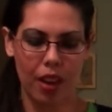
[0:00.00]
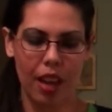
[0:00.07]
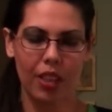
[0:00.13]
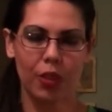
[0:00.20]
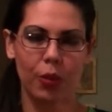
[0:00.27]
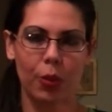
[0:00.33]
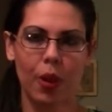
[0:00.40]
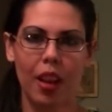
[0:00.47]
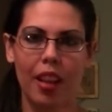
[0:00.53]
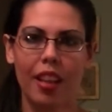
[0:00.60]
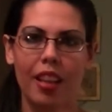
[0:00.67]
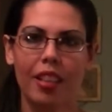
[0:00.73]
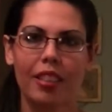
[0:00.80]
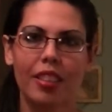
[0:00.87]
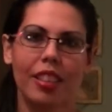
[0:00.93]
That's why
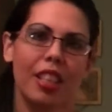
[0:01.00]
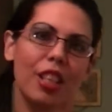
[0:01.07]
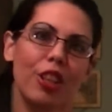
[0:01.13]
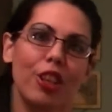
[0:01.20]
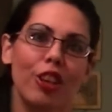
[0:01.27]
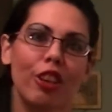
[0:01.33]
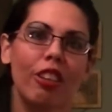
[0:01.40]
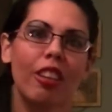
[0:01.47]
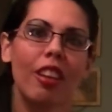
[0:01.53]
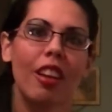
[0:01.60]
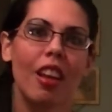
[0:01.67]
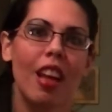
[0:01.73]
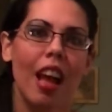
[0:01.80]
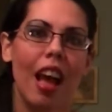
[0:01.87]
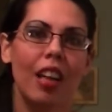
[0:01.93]
it didn't look
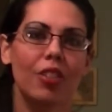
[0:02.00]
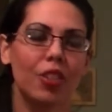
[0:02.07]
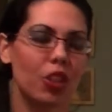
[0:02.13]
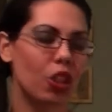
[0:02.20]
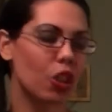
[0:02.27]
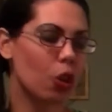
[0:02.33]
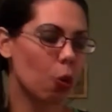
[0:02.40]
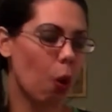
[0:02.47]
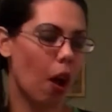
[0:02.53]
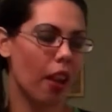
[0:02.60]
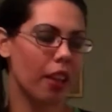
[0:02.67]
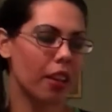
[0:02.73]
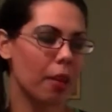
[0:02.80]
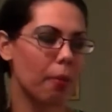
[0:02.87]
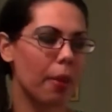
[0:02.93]
as good
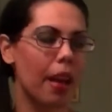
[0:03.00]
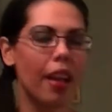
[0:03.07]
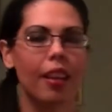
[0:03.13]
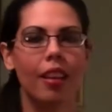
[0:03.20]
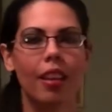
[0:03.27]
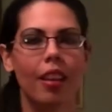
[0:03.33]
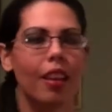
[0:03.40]
quality, but